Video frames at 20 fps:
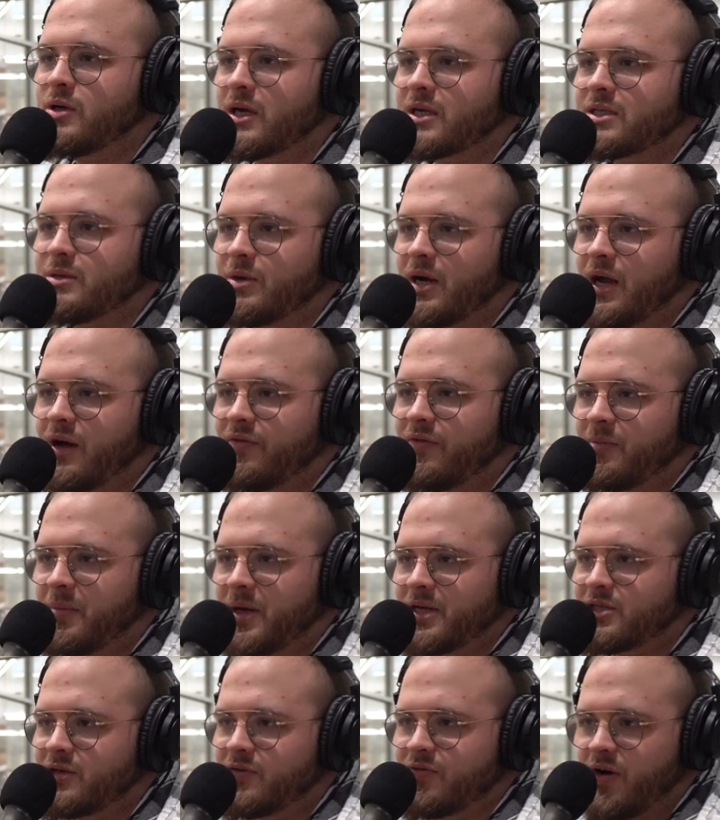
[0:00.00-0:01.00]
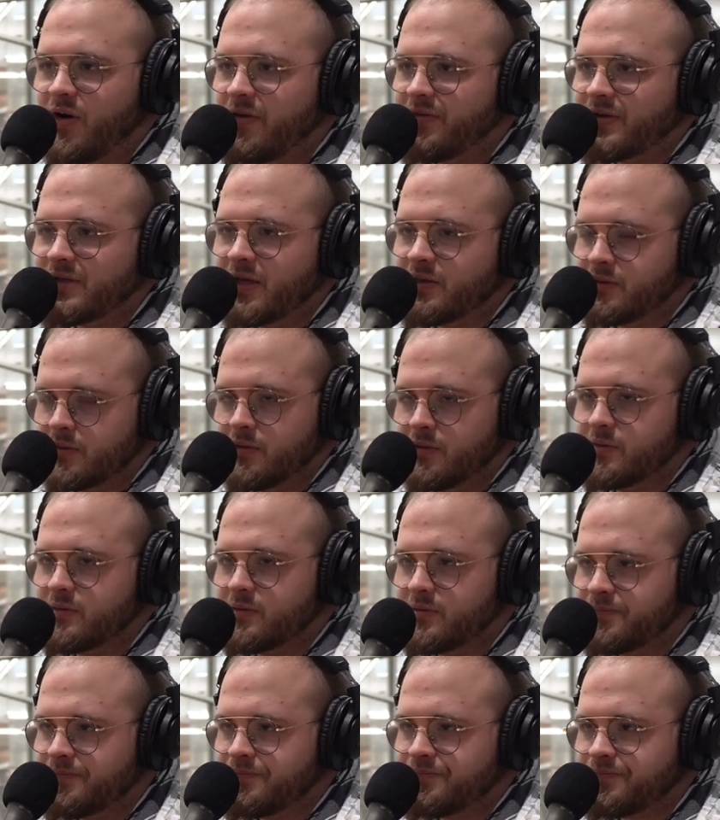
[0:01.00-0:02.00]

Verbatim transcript: kick someone out of a masjid for having tattoos?